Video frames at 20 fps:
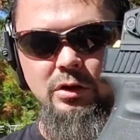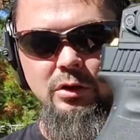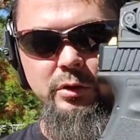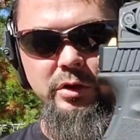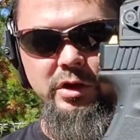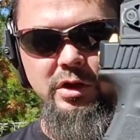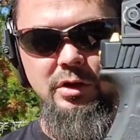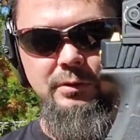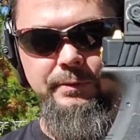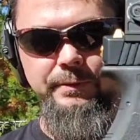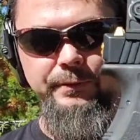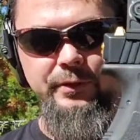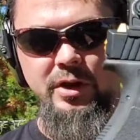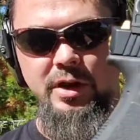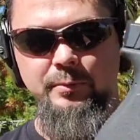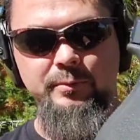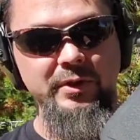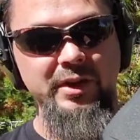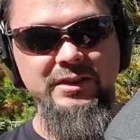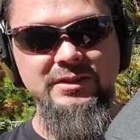OEM
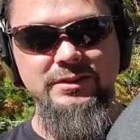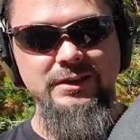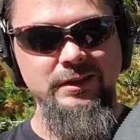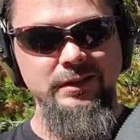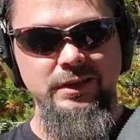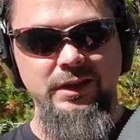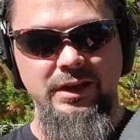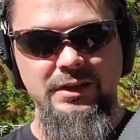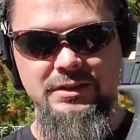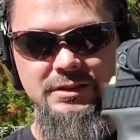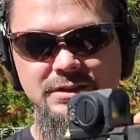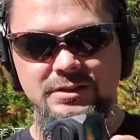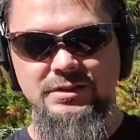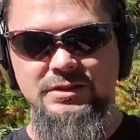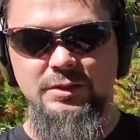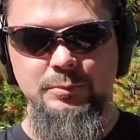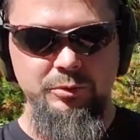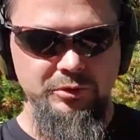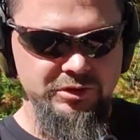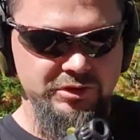frame. That's it, guys. Just
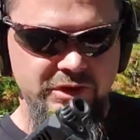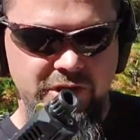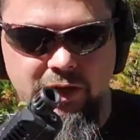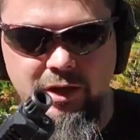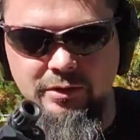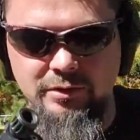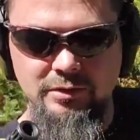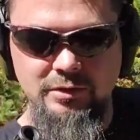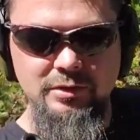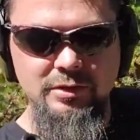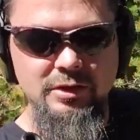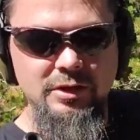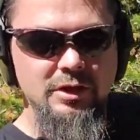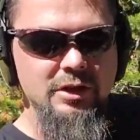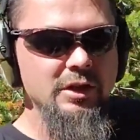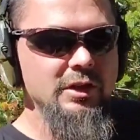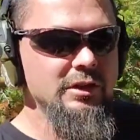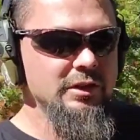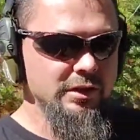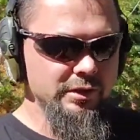as simple as that.
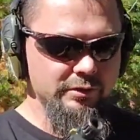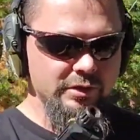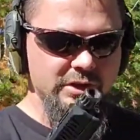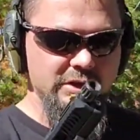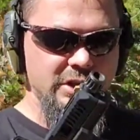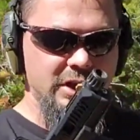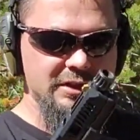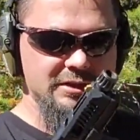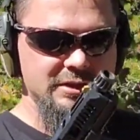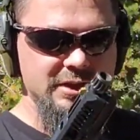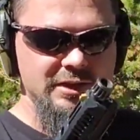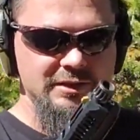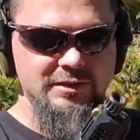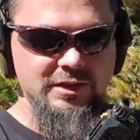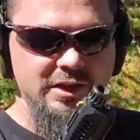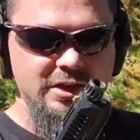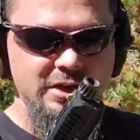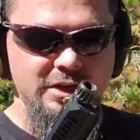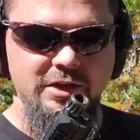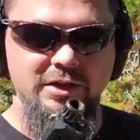Now, the red dot's not
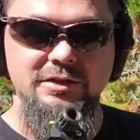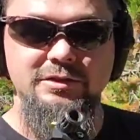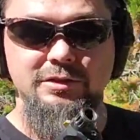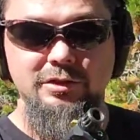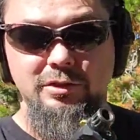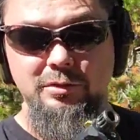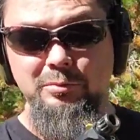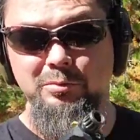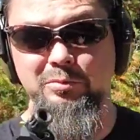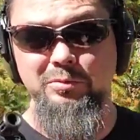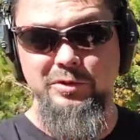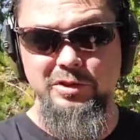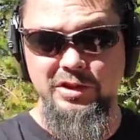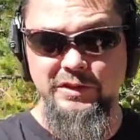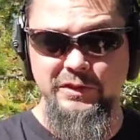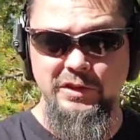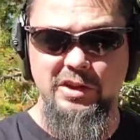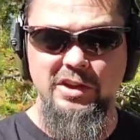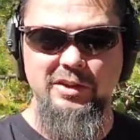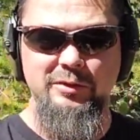sighted in, so
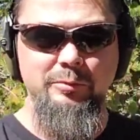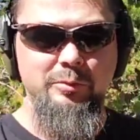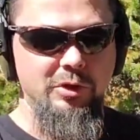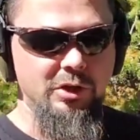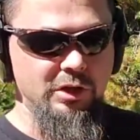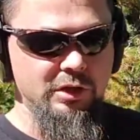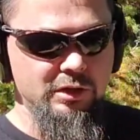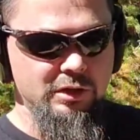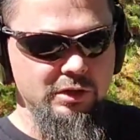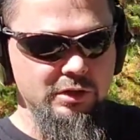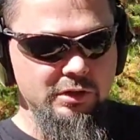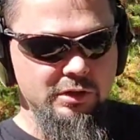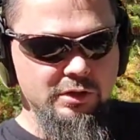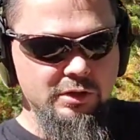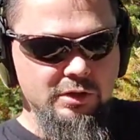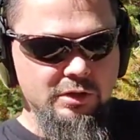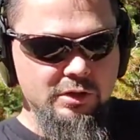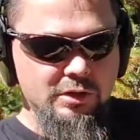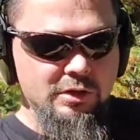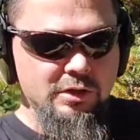please forgive me.
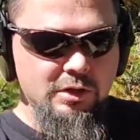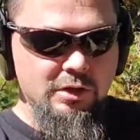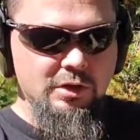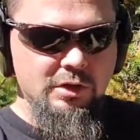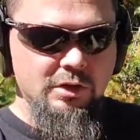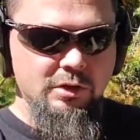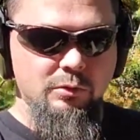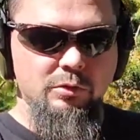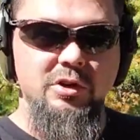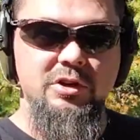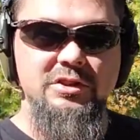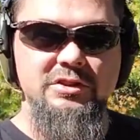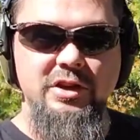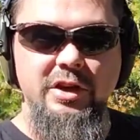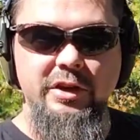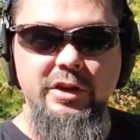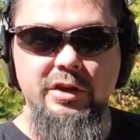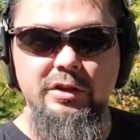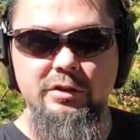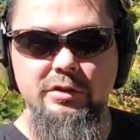We're just
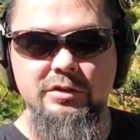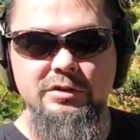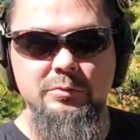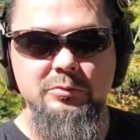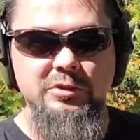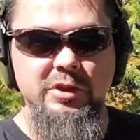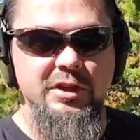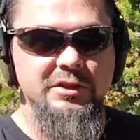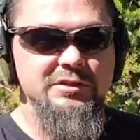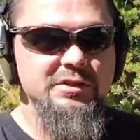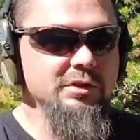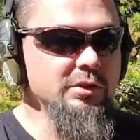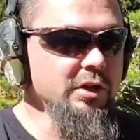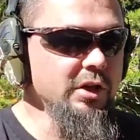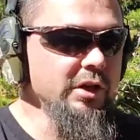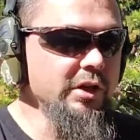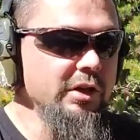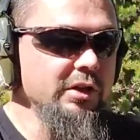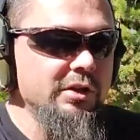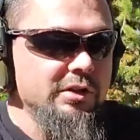out here doing some testing
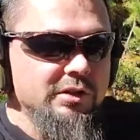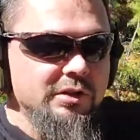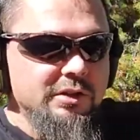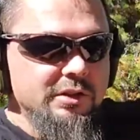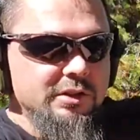on it.